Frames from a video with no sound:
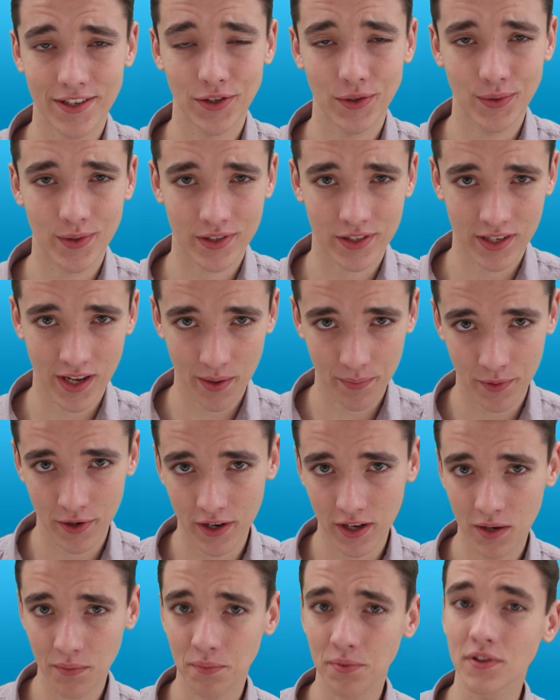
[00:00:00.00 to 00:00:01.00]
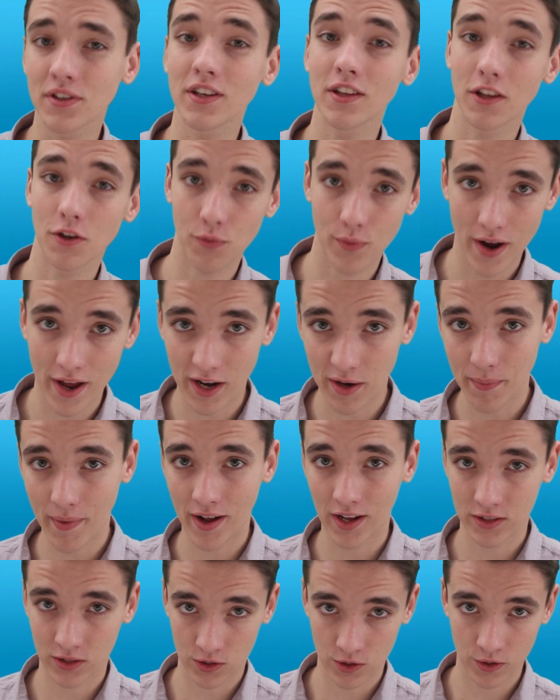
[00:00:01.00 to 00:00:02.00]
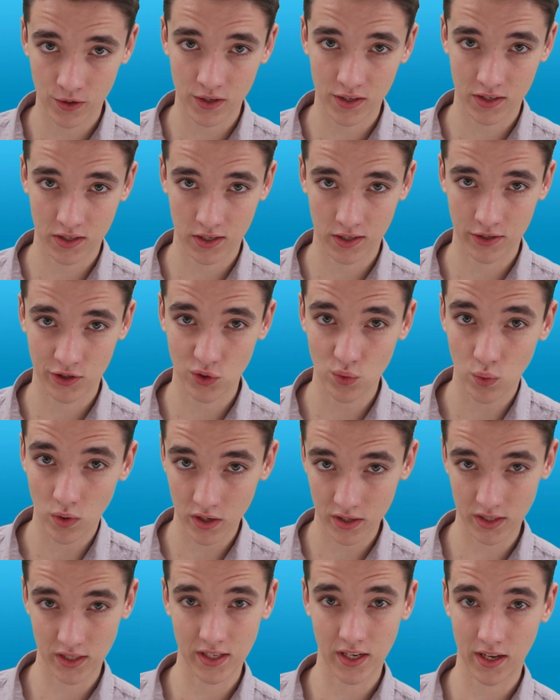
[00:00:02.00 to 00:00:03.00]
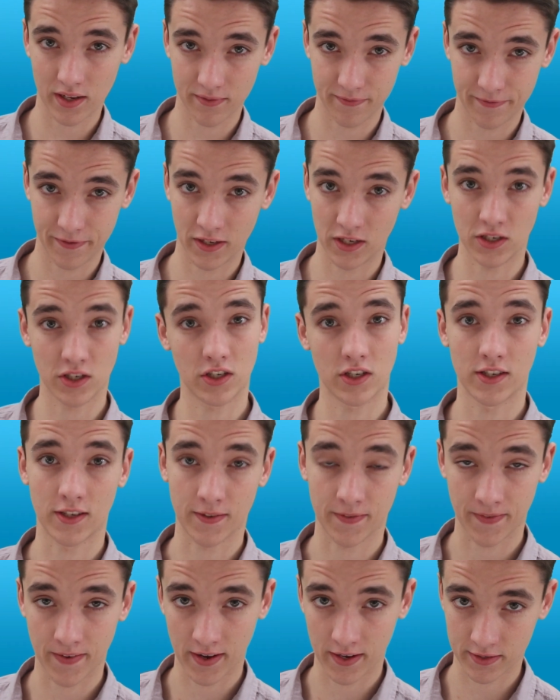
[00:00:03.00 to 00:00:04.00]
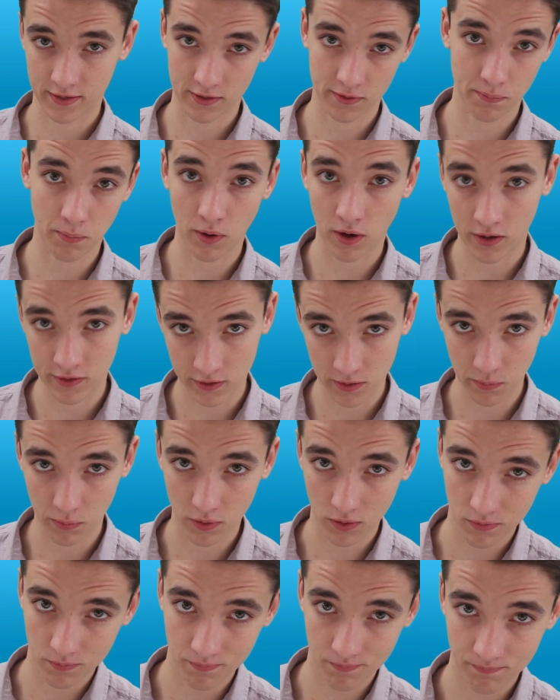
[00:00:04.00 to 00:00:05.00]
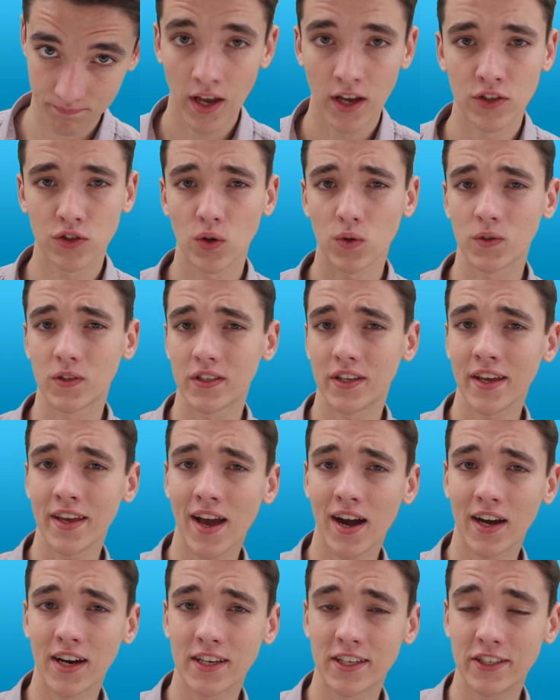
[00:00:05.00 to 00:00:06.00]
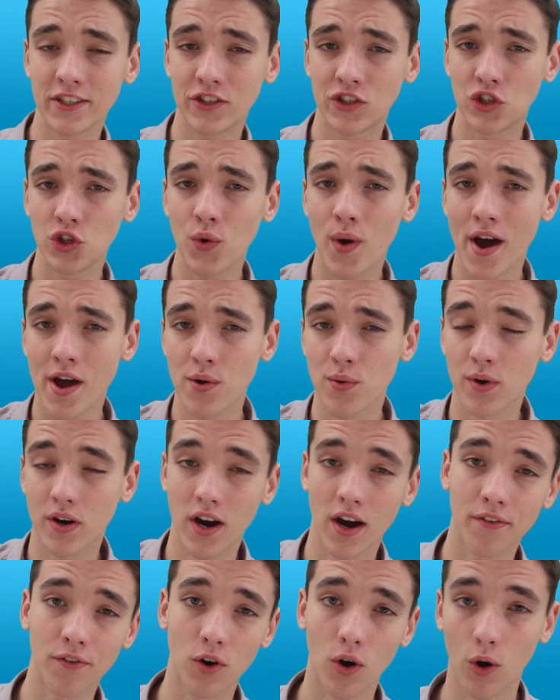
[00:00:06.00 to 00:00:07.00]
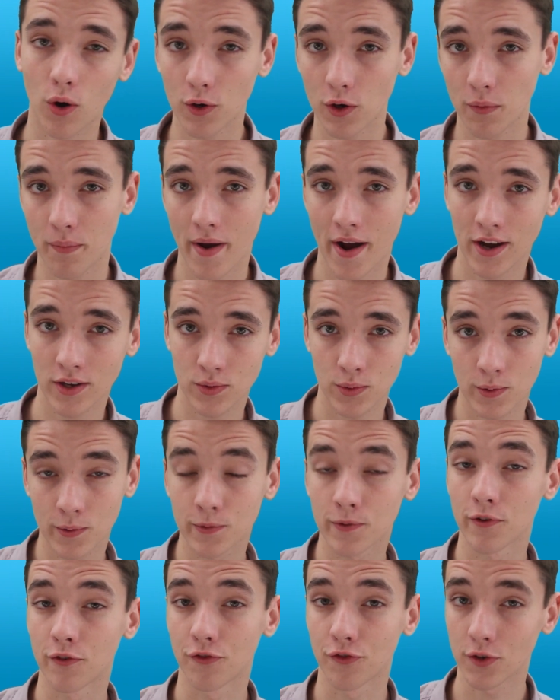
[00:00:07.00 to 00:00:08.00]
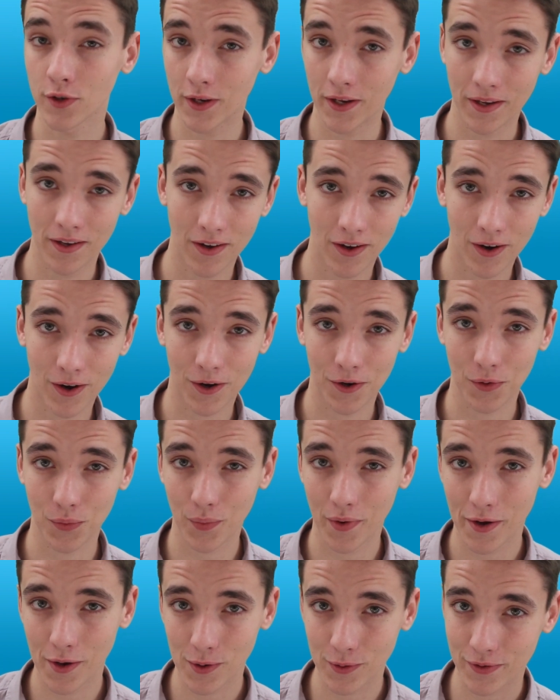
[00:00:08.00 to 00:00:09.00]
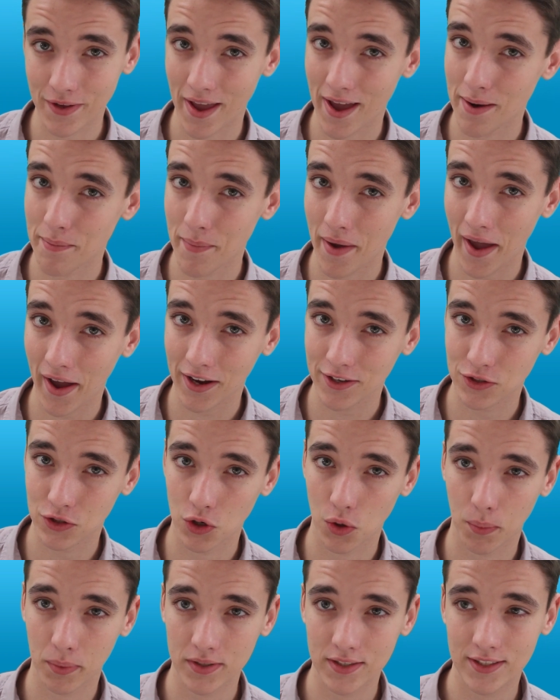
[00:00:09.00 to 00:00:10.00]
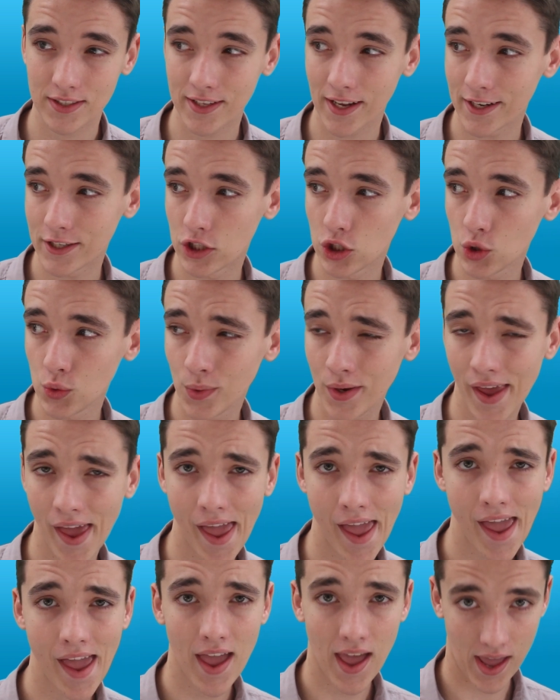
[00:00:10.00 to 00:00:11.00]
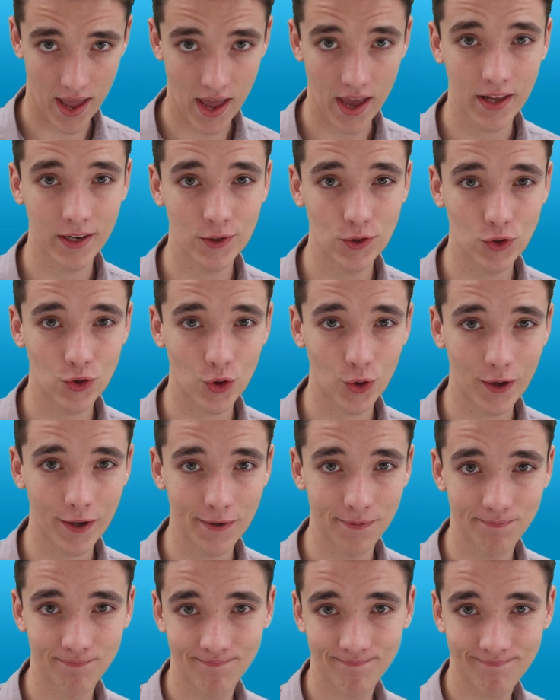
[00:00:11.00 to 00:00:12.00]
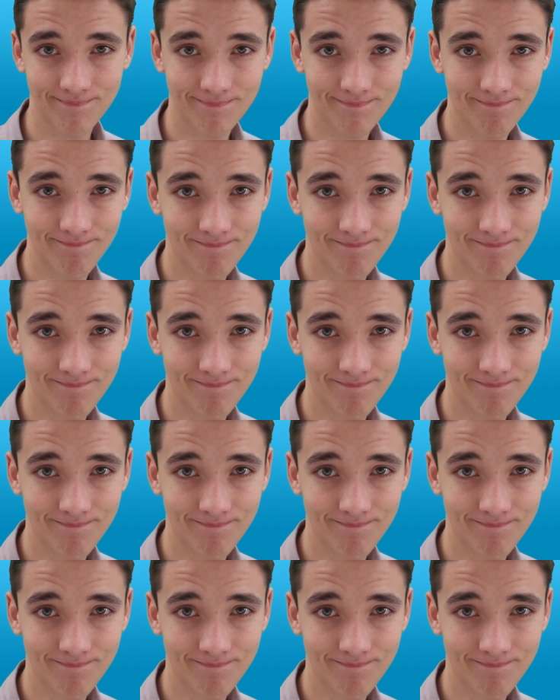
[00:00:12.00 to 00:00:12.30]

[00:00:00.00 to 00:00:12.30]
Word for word: that you just typed in a completely random answer just because you wanted to get finished as fast as possible. So today I'm going to teach you how to recover all your passwords for free on Windows and Mac, so please stay tuned and enjoy.